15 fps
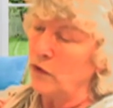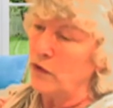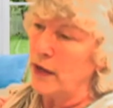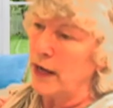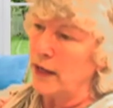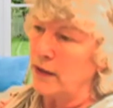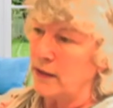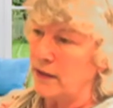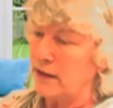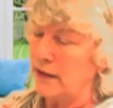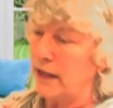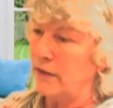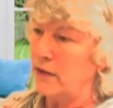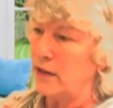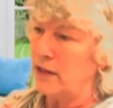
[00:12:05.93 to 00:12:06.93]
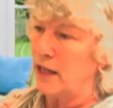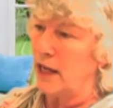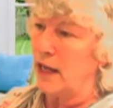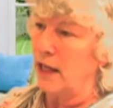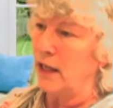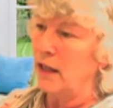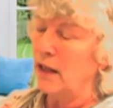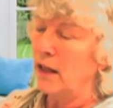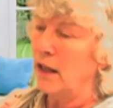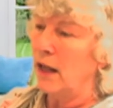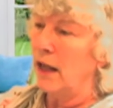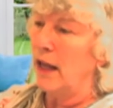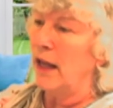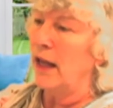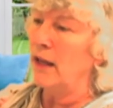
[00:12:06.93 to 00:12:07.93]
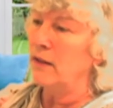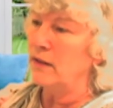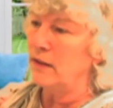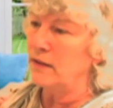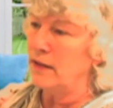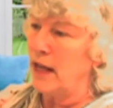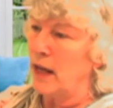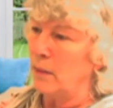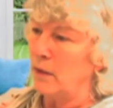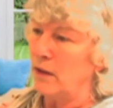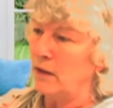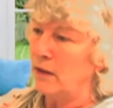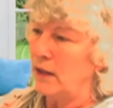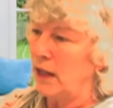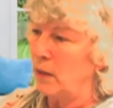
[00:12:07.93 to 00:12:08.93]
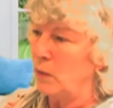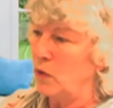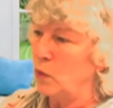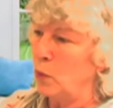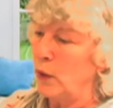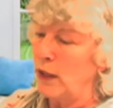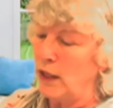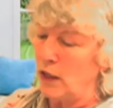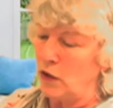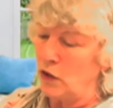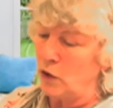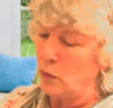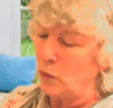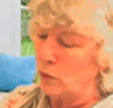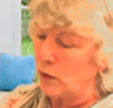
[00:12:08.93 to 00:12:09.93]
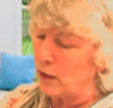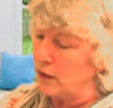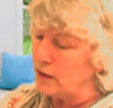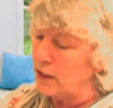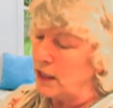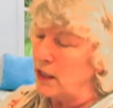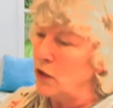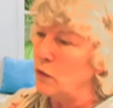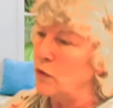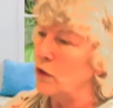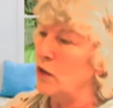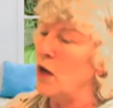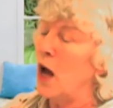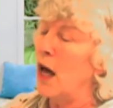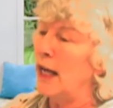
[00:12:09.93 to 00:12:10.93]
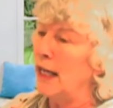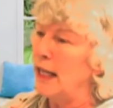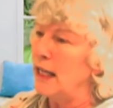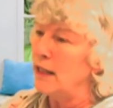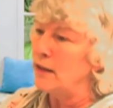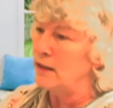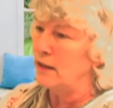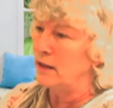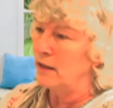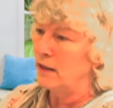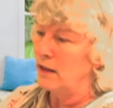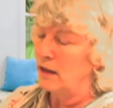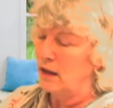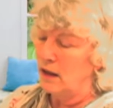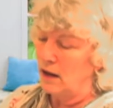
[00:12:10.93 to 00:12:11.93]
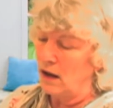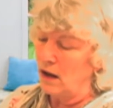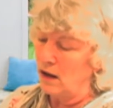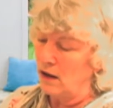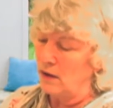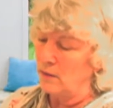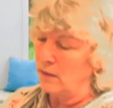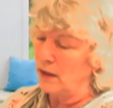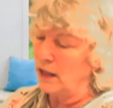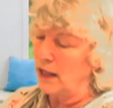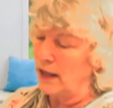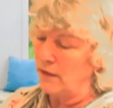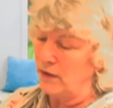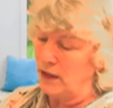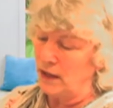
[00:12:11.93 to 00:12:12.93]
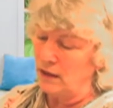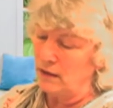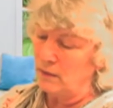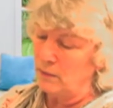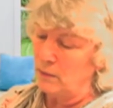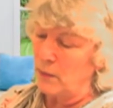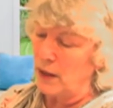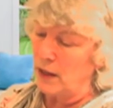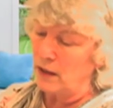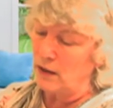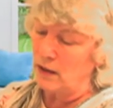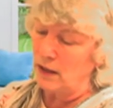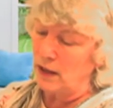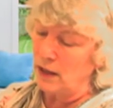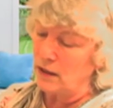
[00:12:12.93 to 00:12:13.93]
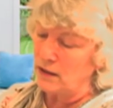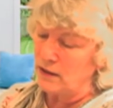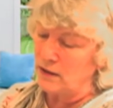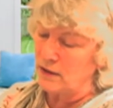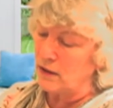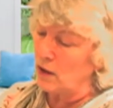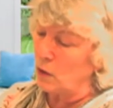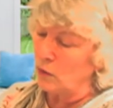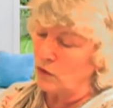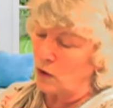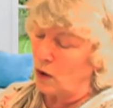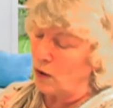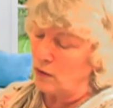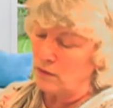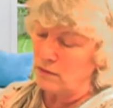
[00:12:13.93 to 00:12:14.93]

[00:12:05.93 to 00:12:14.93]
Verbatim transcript: day and the 7th day is a Sabbath. In between, you continue to not eat leavening, but those aren't